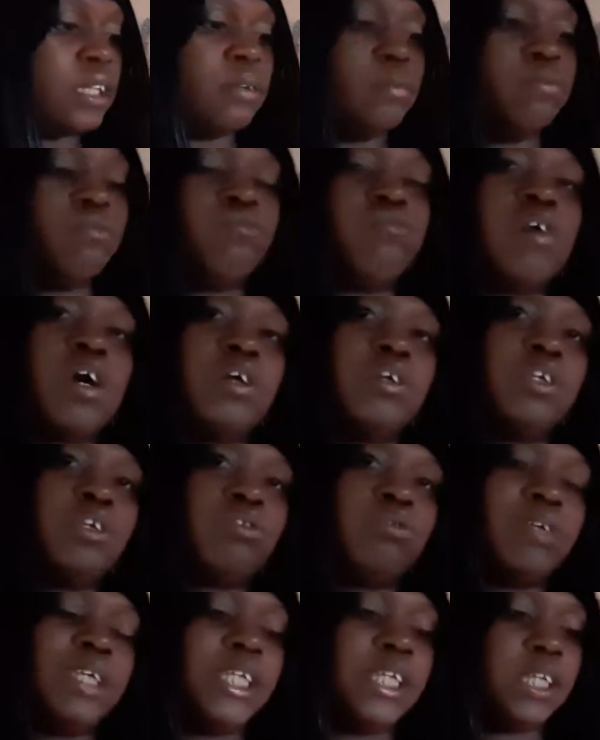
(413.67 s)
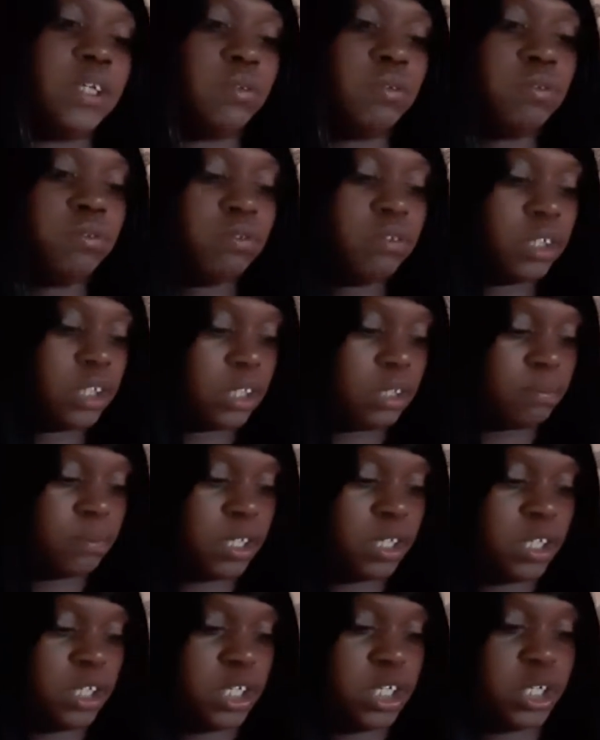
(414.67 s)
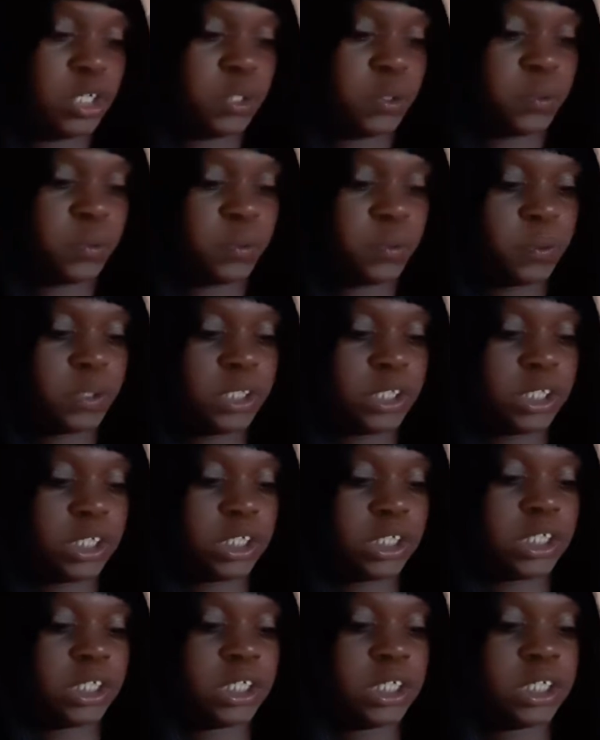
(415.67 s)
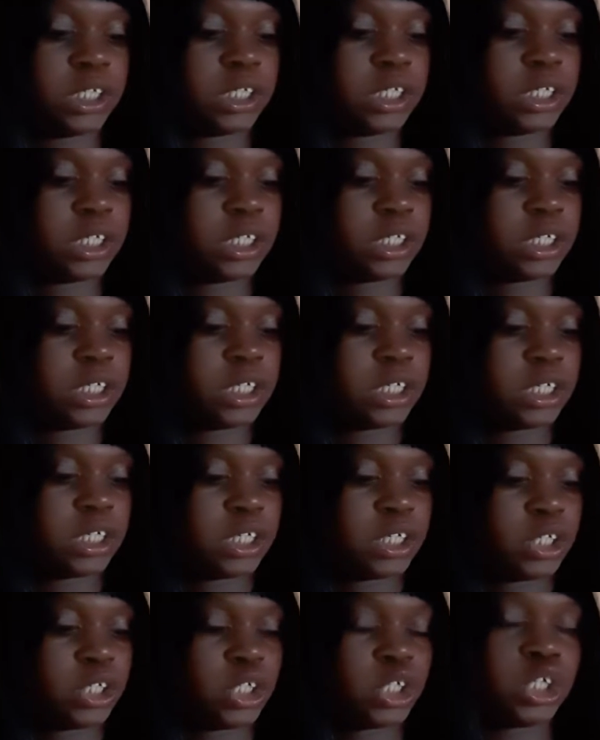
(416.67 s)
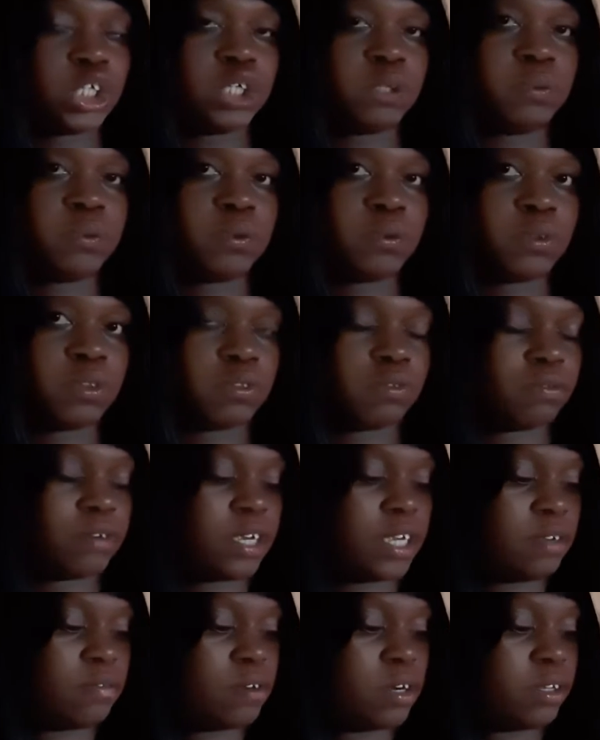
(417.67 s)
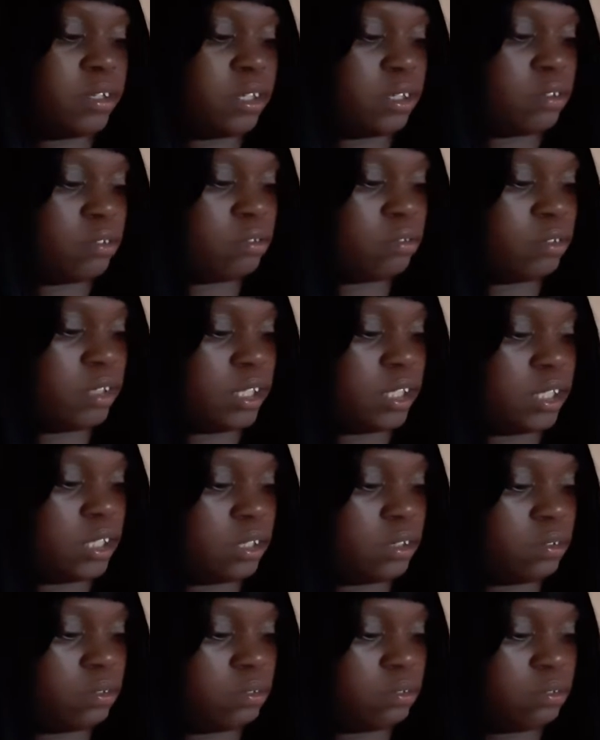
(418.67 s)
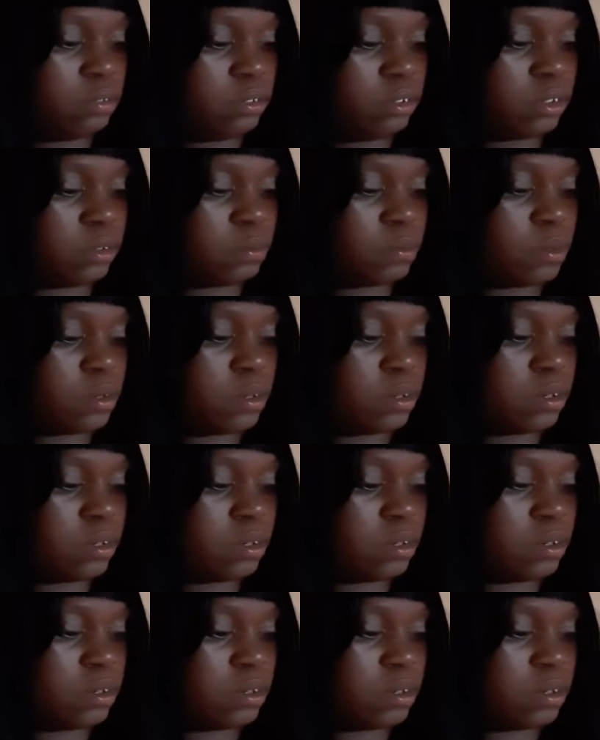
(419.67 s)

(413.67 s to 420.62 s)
some rose crystals. I'm going to use 2 or 3 rose crystals. 1,